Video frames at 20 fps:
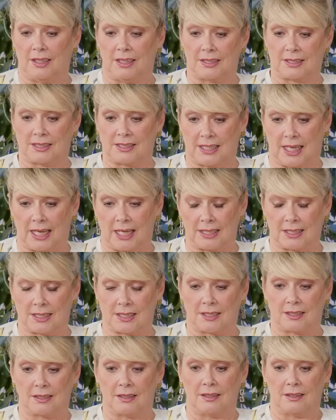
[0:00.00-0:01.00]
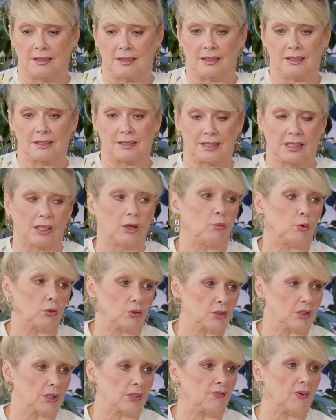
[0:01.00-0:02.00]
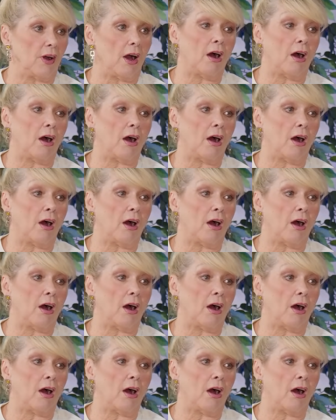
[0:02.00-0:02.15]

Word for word: it said singer wanted for